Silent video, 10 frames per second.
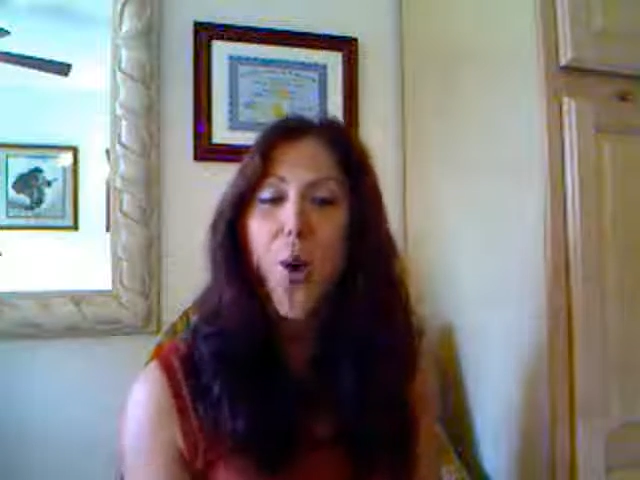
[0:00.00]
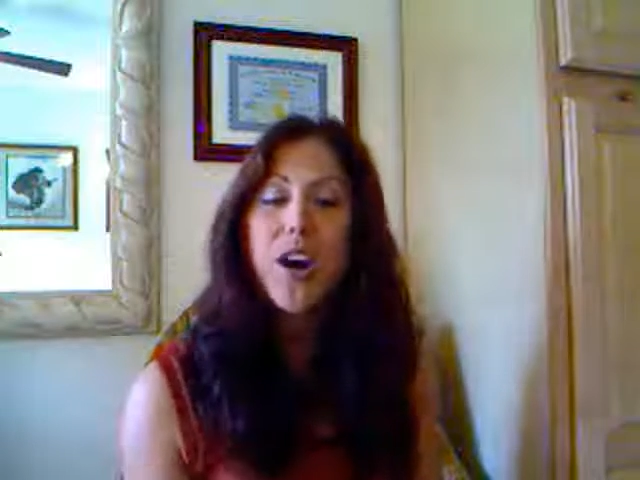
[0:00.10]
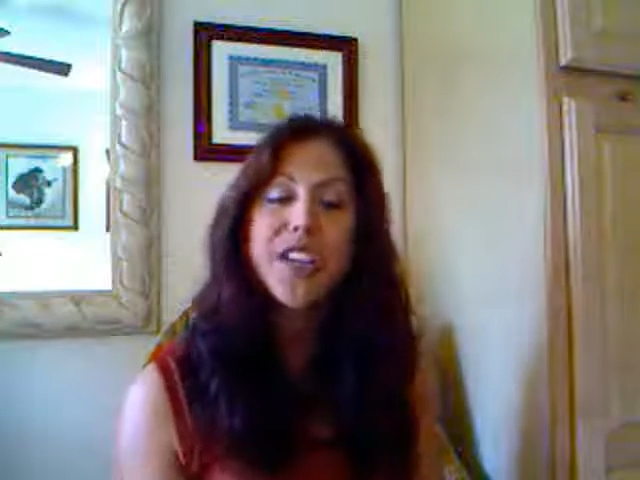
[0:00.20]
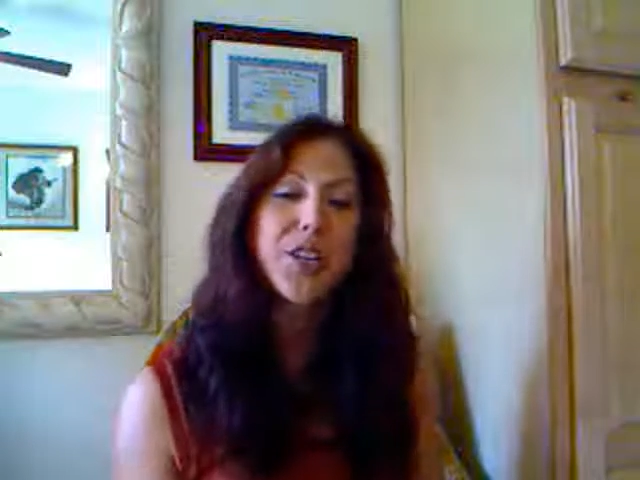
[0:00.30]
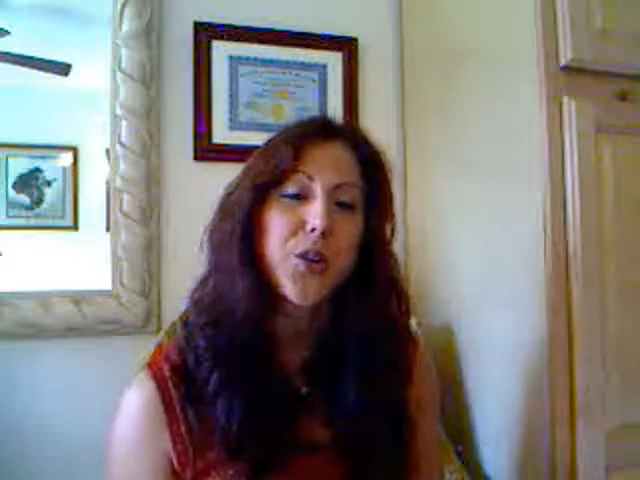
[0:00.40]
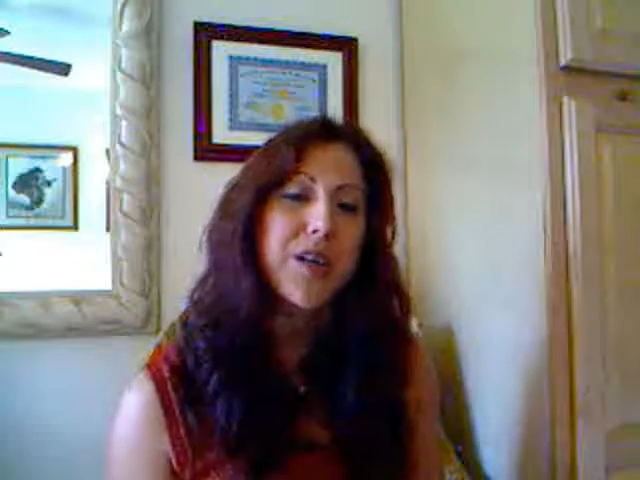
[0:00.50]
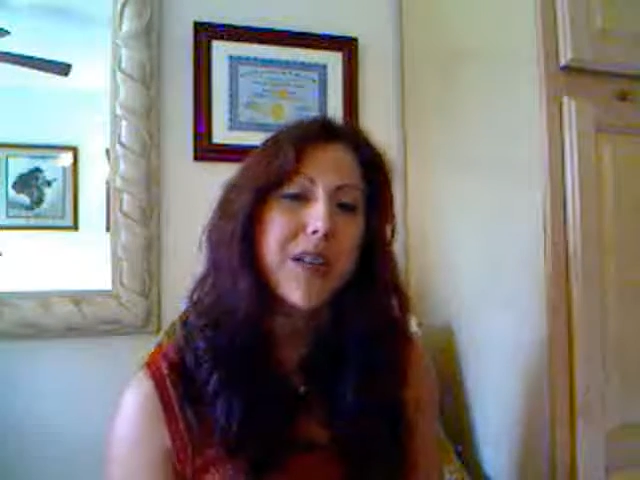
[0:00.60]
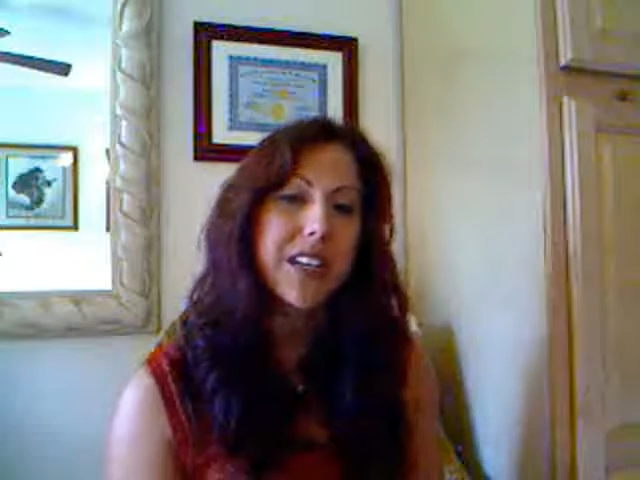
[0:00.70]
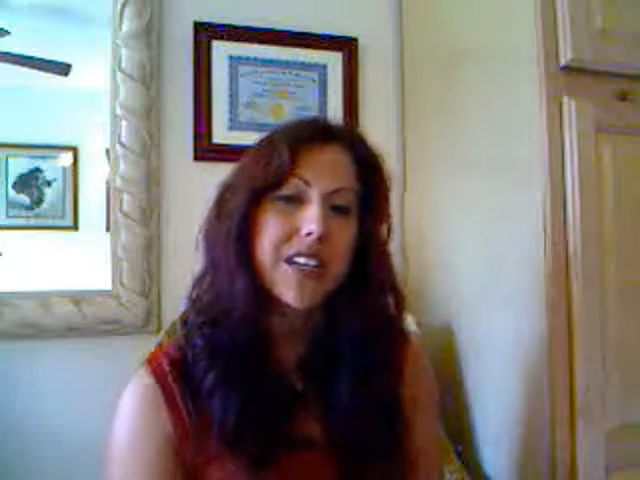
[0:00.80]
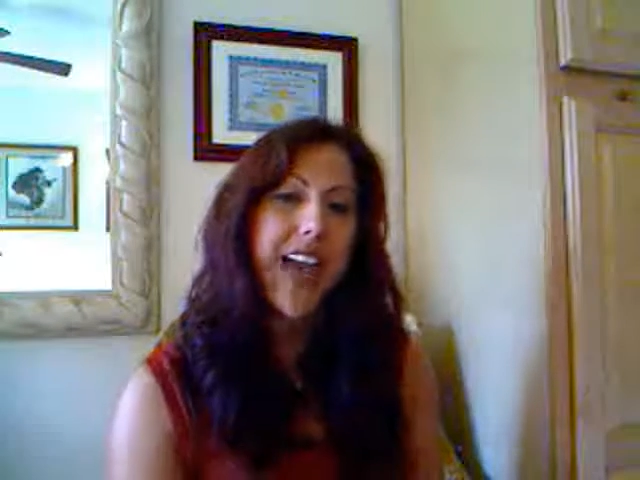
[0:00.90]
or an
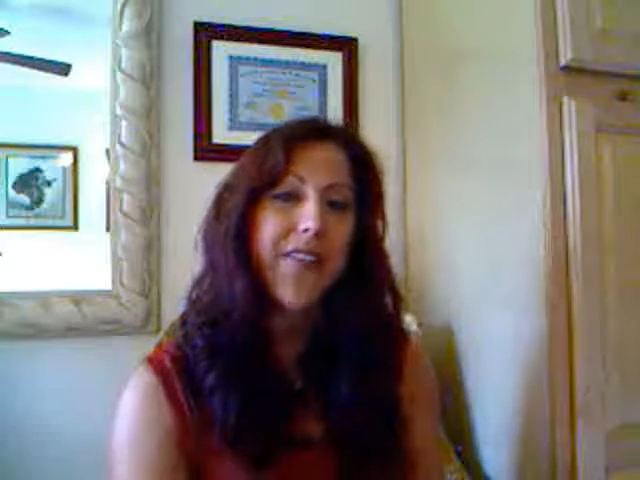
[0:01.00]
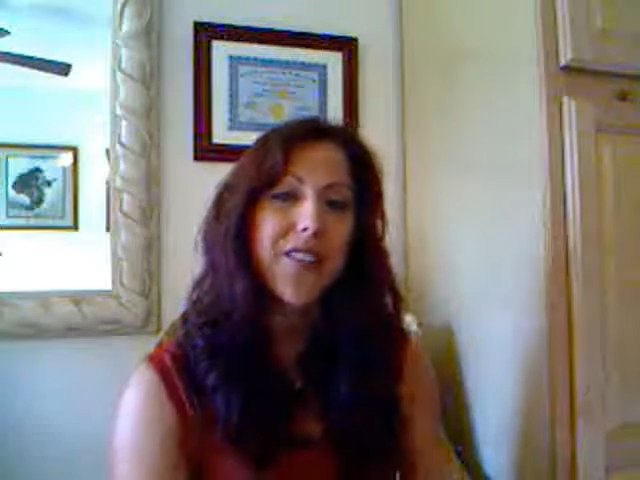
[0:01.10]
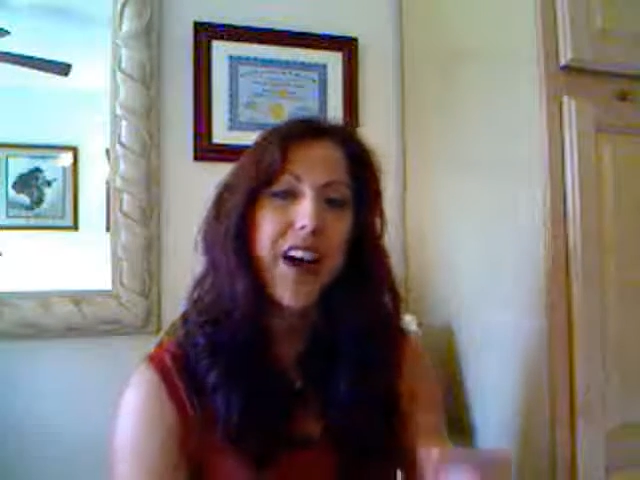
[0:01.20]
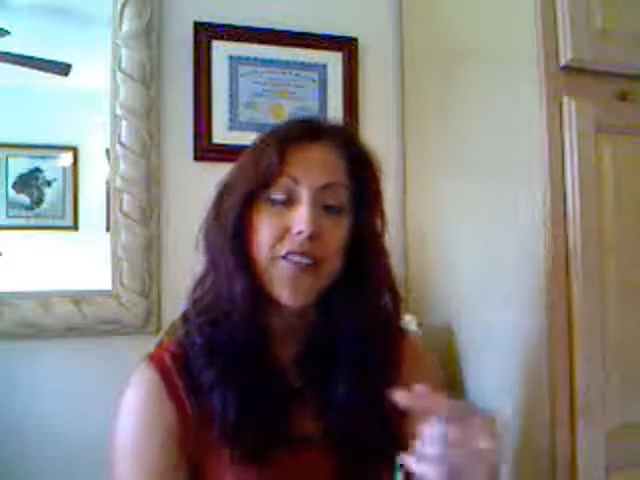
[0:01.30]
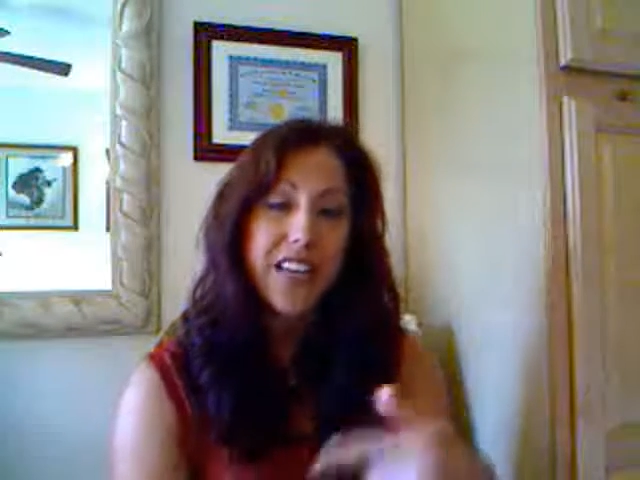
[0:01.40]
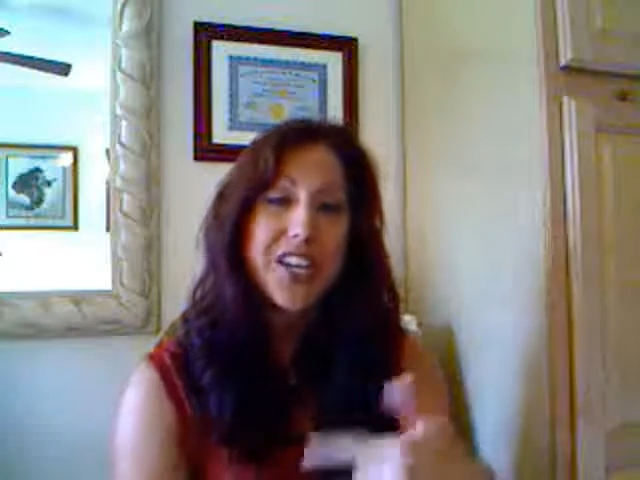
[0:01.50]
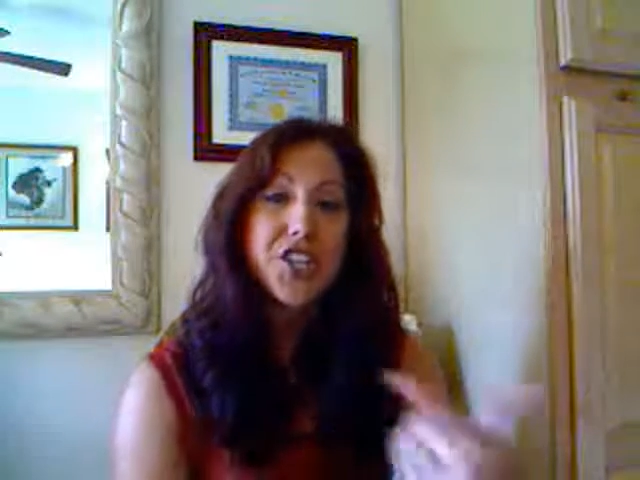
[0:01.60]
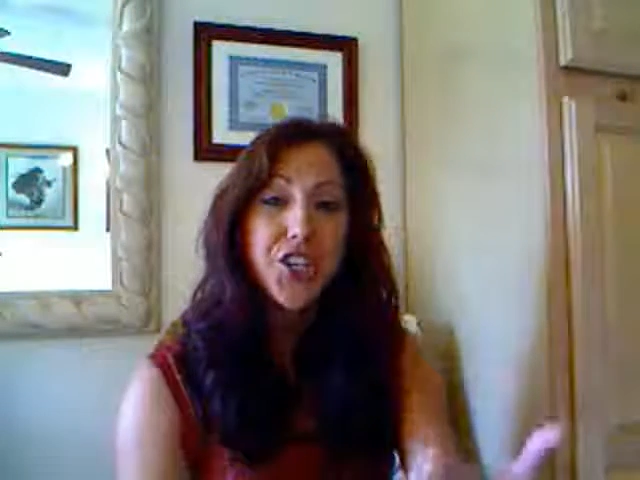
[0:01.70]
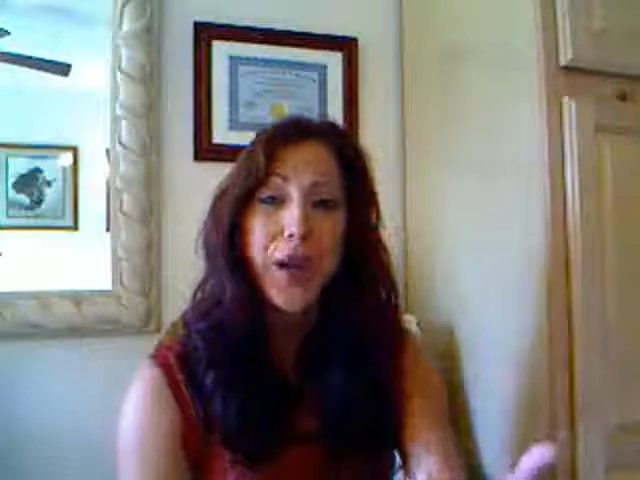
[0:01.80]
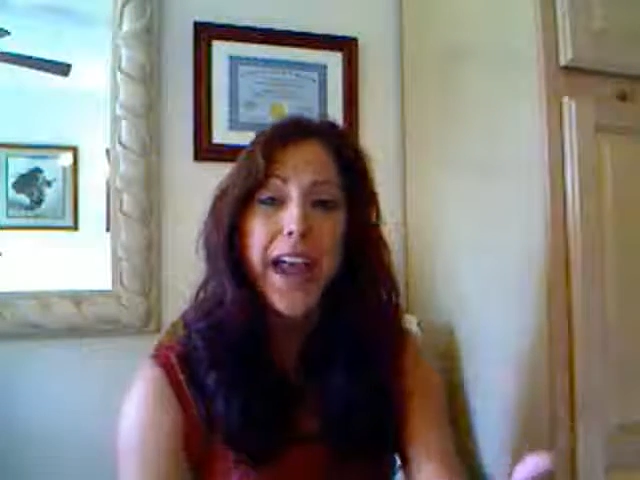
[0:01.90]
agreement on the
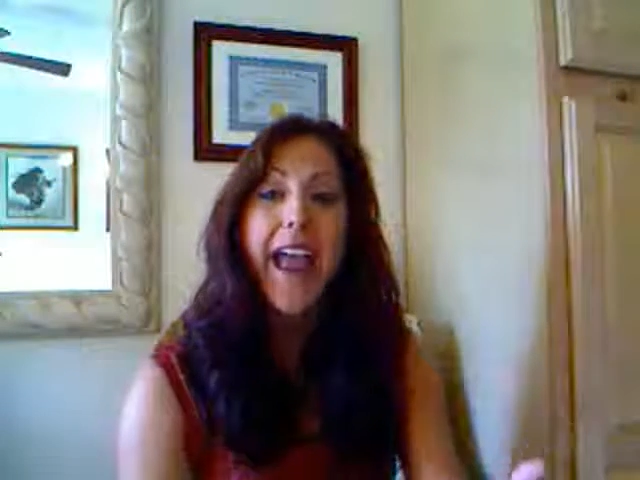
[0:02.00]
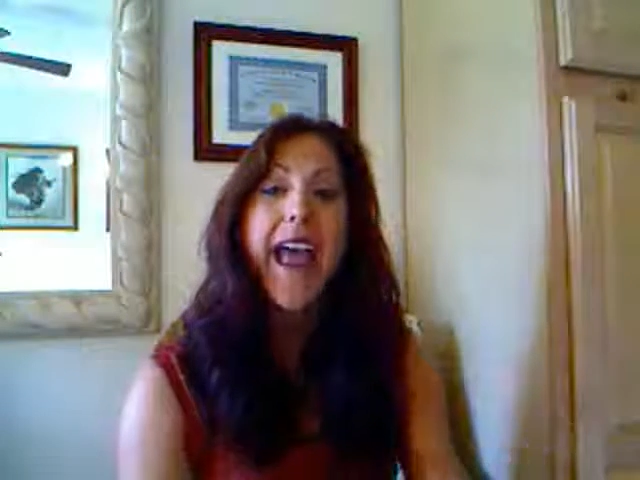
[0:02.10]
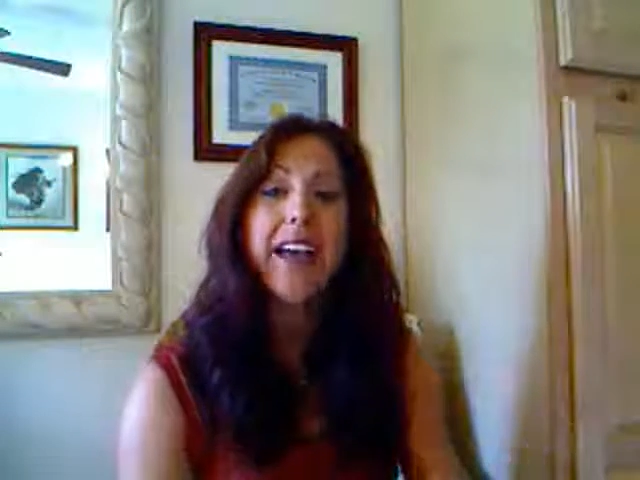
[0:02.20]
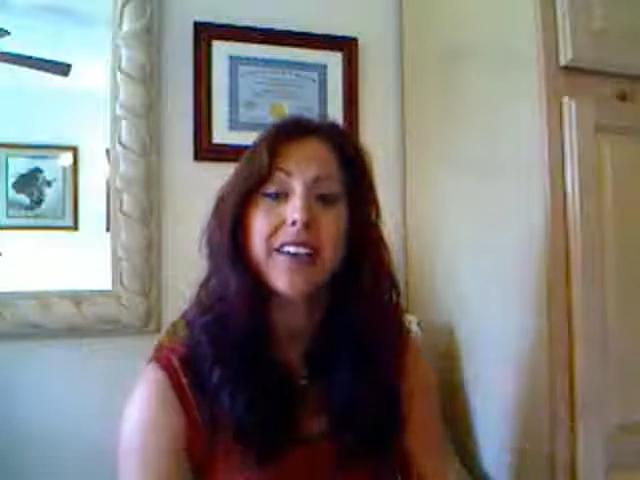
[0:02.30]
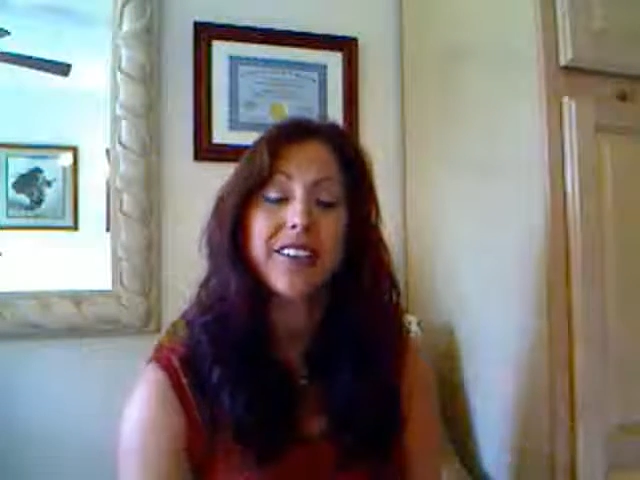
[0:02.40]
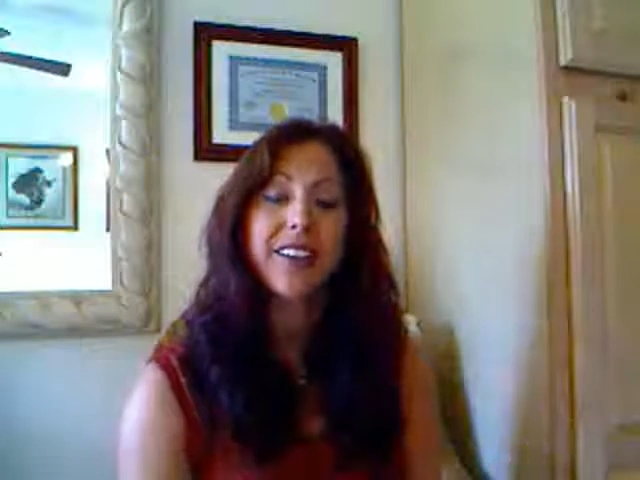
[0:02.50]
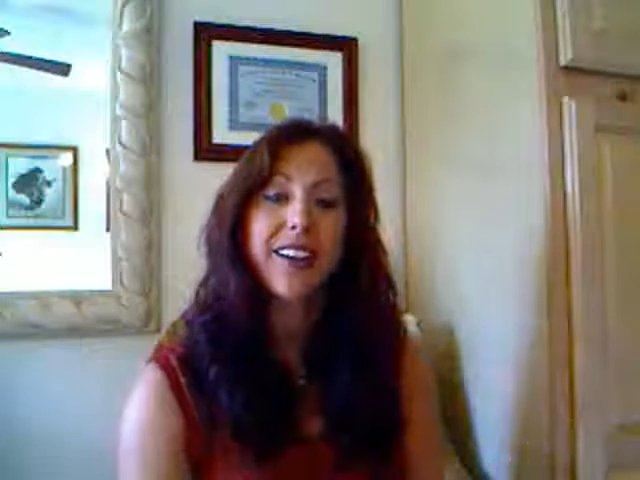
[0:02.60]
issue at hand.